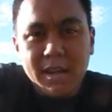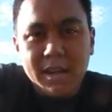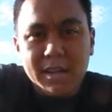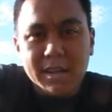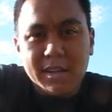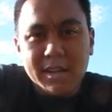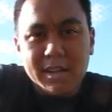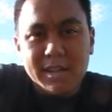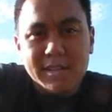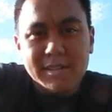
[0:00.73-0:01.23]

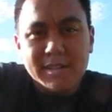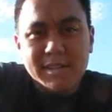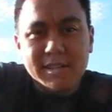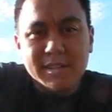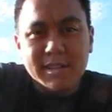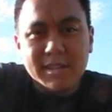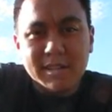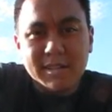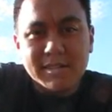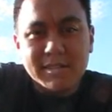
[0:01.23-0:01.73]
Hey guys,
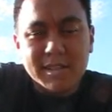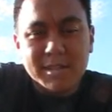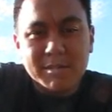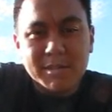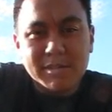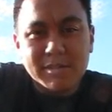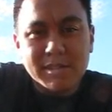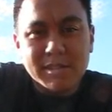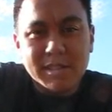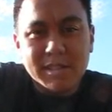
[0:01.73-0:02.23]
long
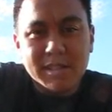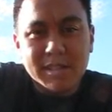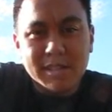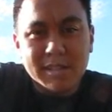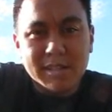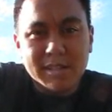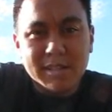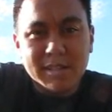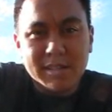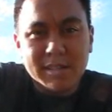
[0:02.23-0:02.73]
time no see.
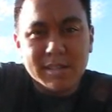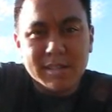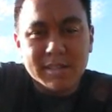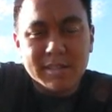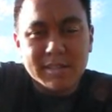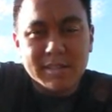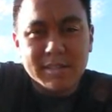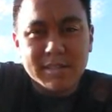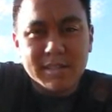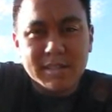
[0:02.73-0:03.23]

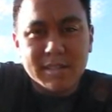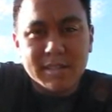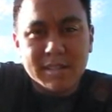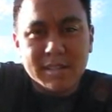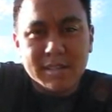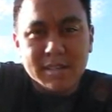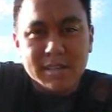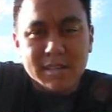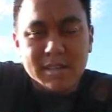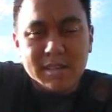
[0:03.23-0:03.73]
Uh,
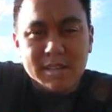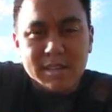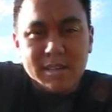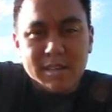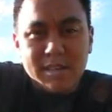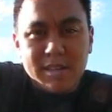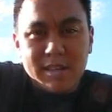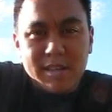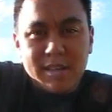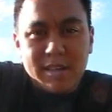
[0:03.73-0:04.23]

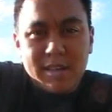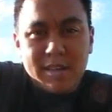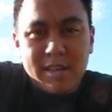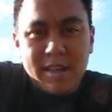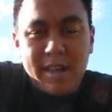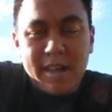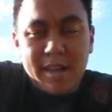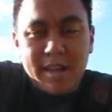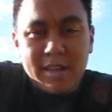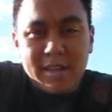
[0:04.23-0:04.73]

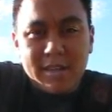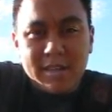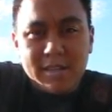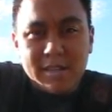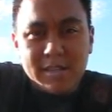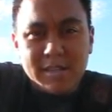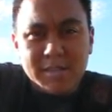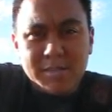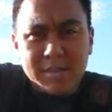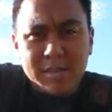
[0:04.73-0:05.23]
yeah,
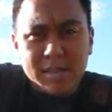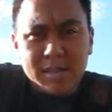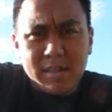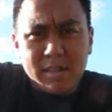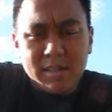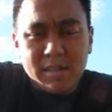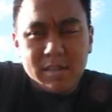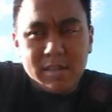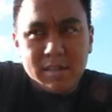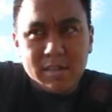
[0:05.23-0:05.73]
it's been
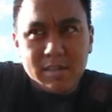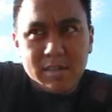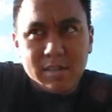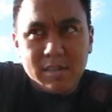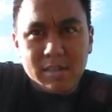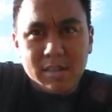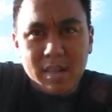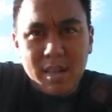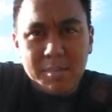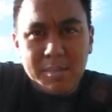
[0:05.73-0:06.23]
uh,
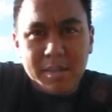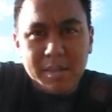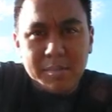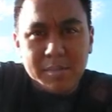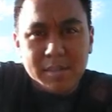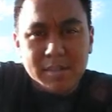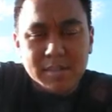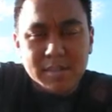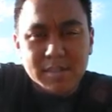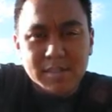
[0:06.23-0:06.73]
how many
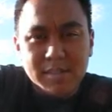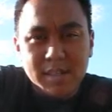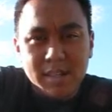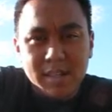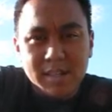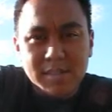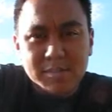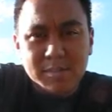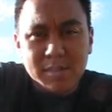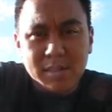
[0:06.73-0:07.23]
months since I
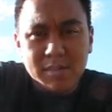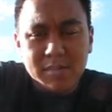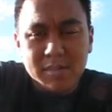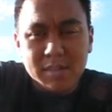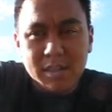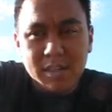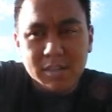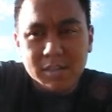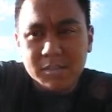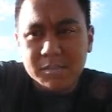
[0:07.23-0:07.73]
last made a
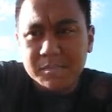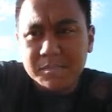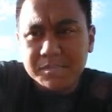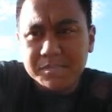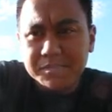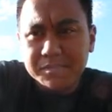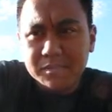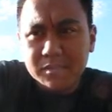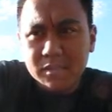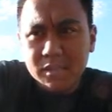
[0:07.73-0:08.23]
video?
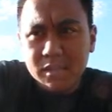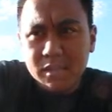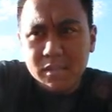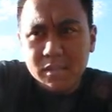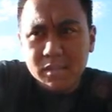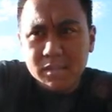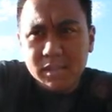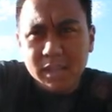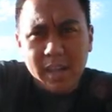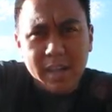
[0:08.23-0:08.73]

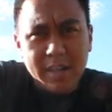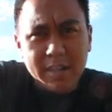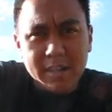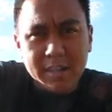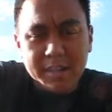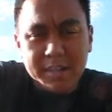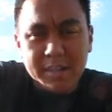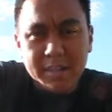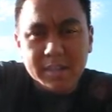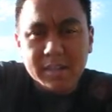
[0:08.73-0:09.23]
Nine,
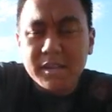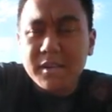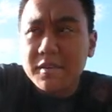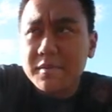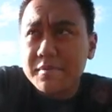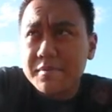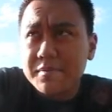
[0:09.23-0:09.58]
I think.